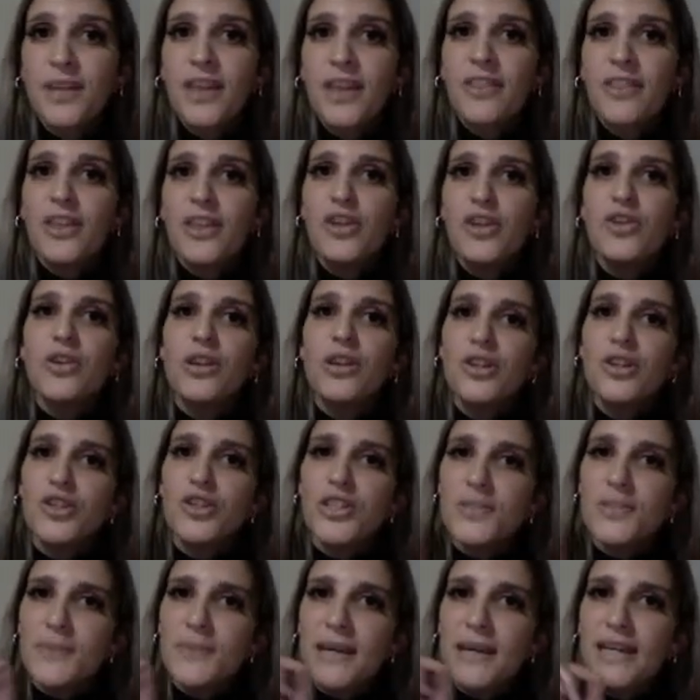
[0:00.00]
Then you can
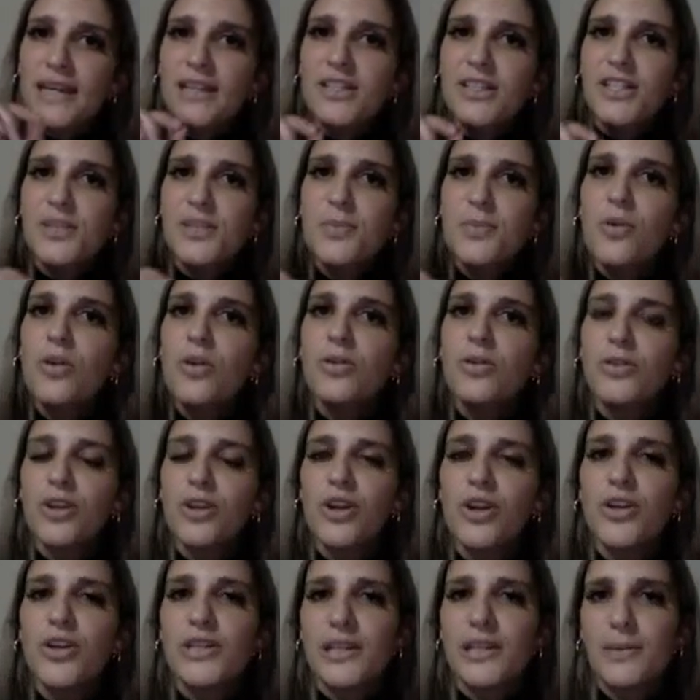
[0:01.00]
just make a small
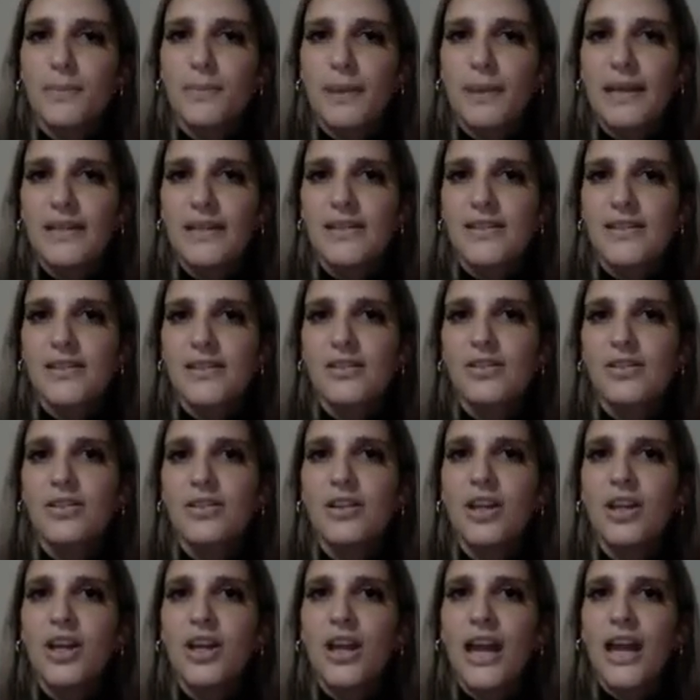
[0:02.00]
note in
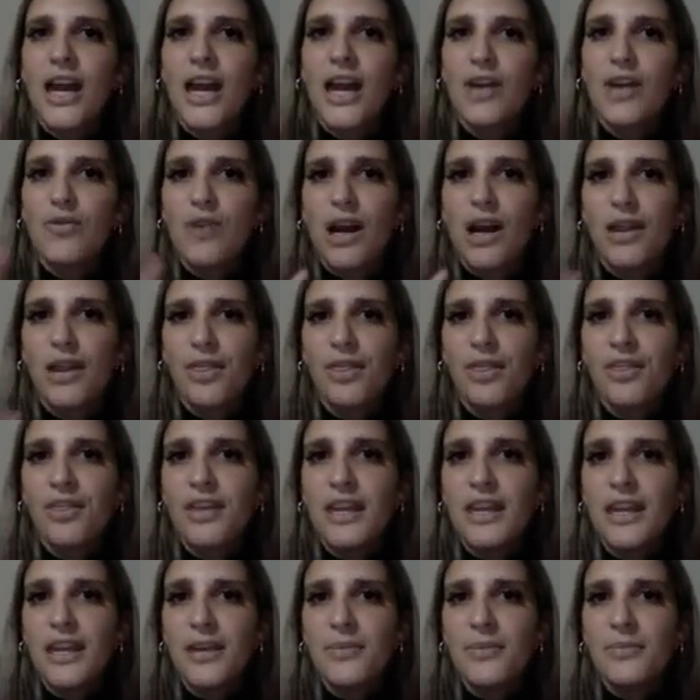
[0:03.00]
pencil and write
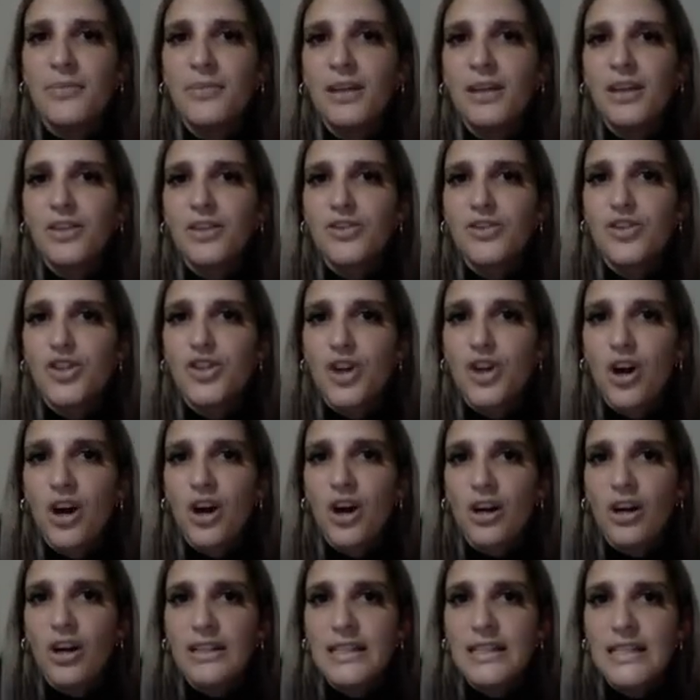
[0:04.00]
theme,
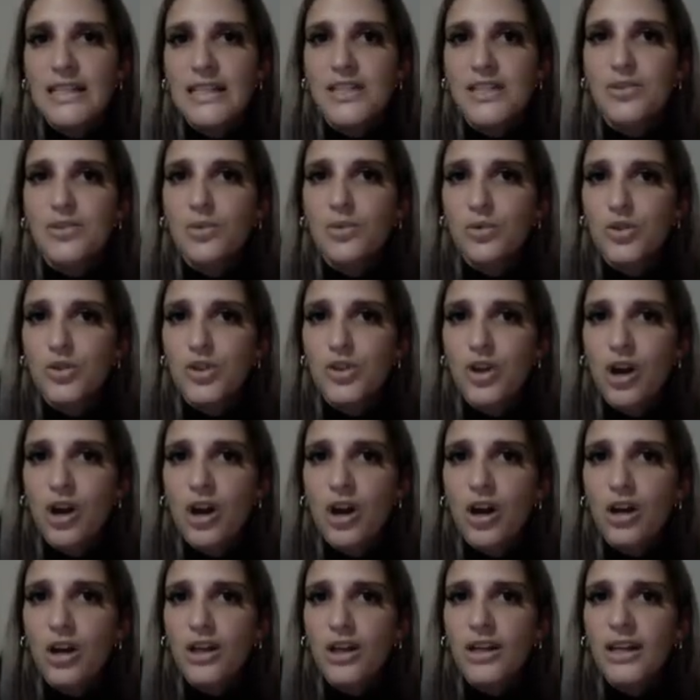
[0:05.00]
darkness or
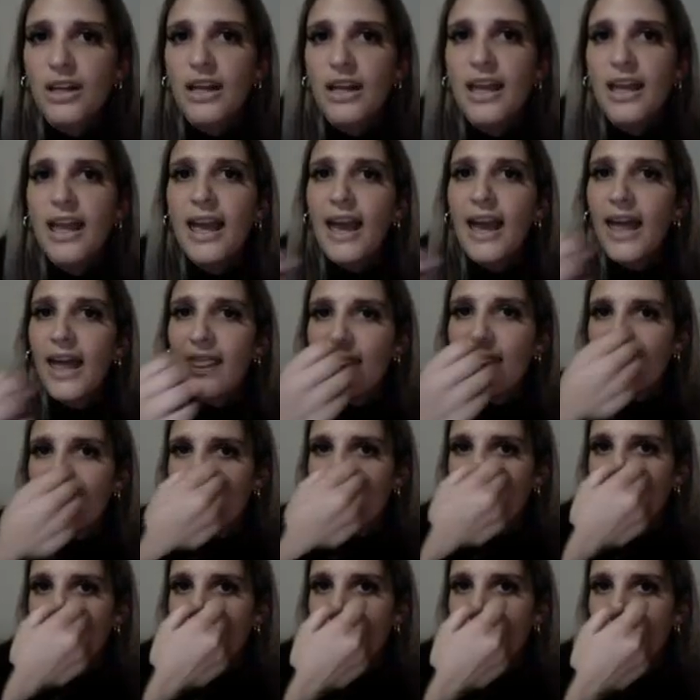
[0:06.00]
dark, and
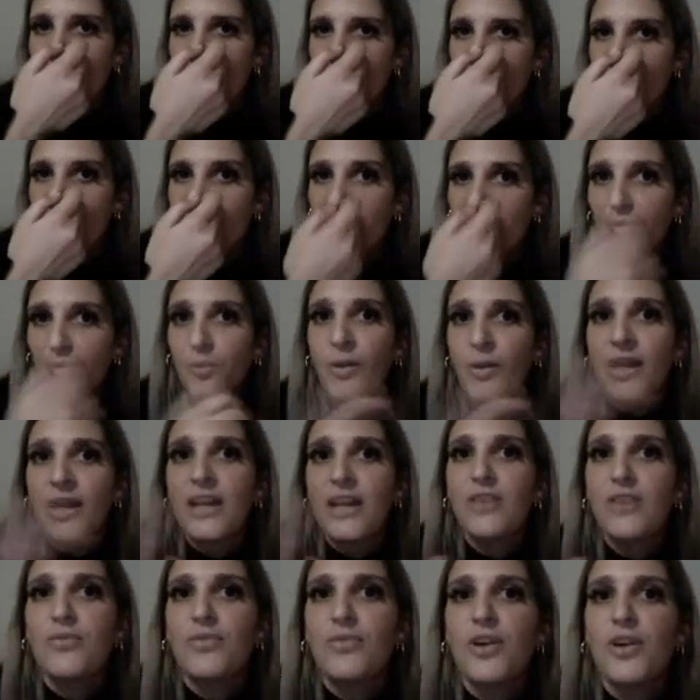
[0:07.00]
then
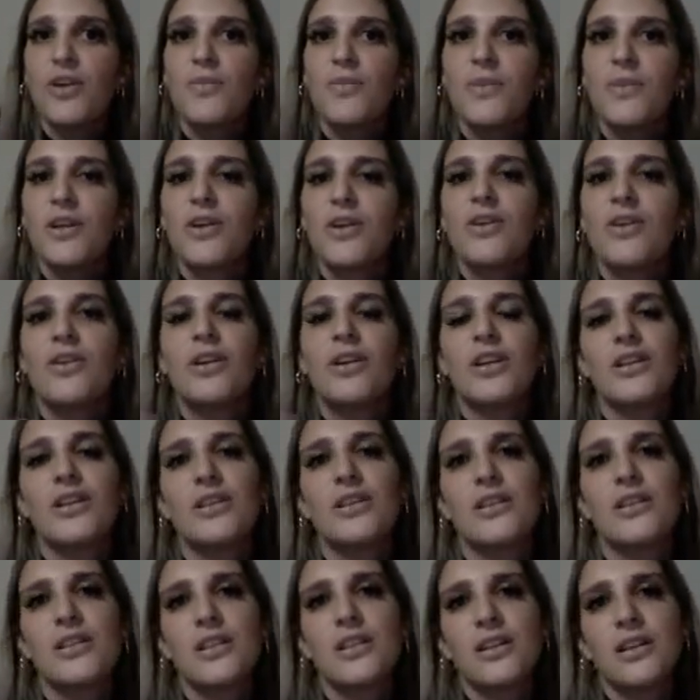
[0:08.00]
when Romeo
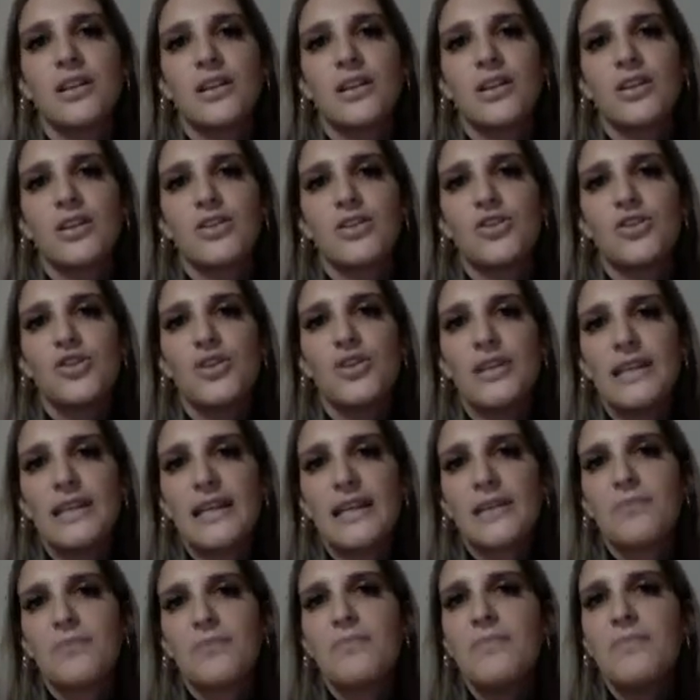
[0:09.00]
and
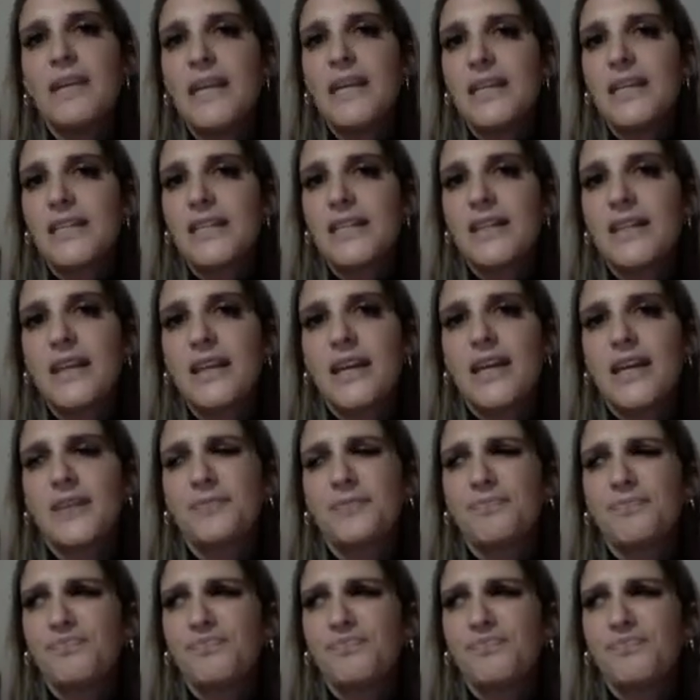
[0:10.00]
Juliet meet and they